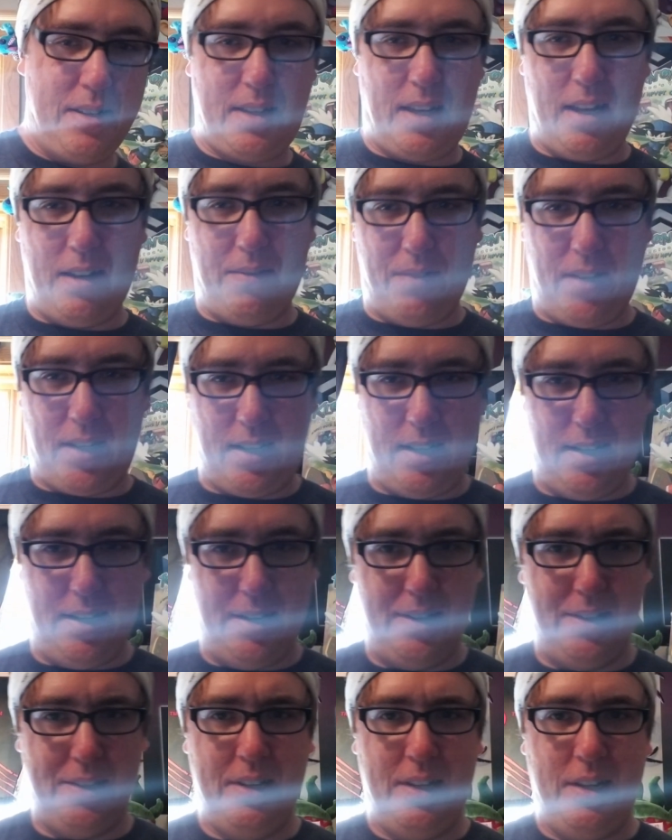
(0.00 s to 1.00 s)
kind of like
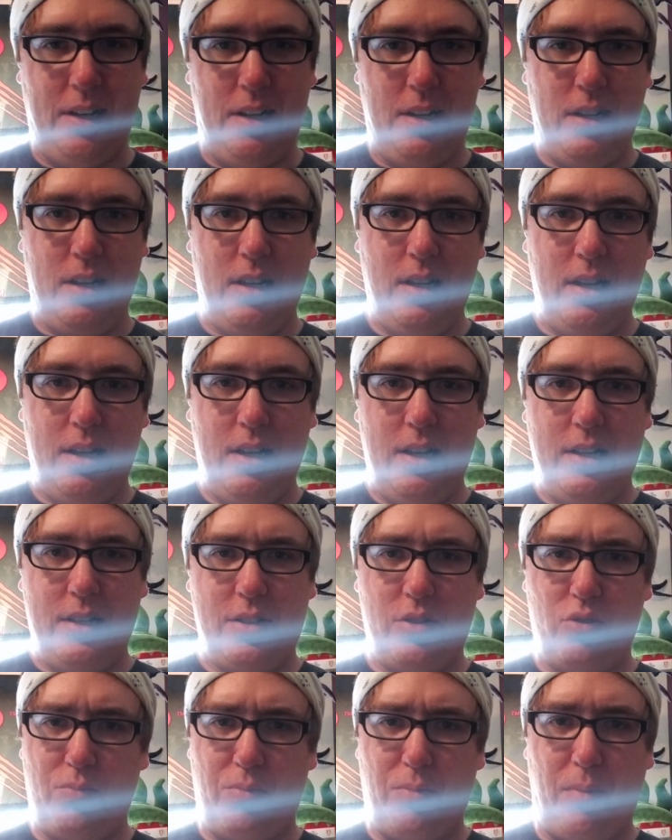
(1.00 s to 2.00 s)
a
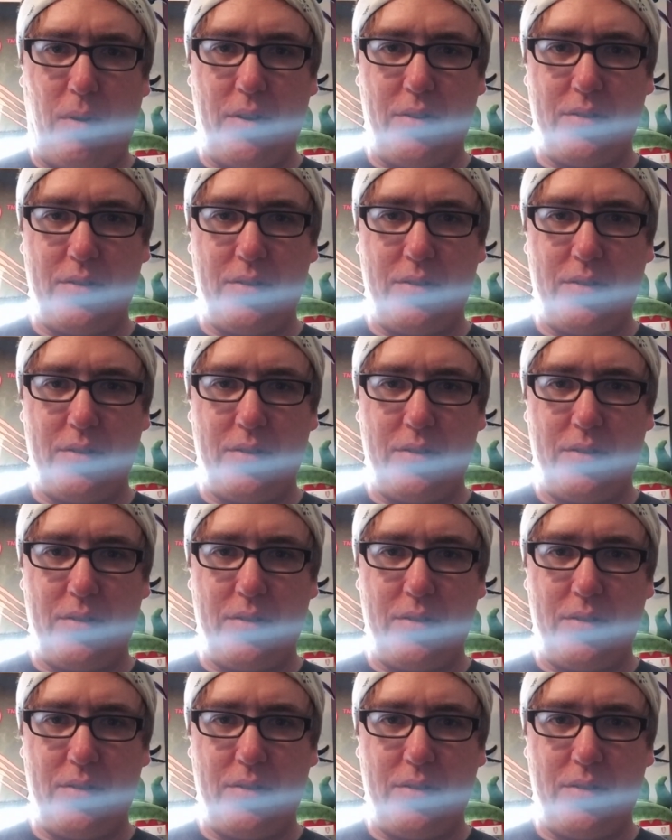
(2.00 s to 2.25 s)
Super Mario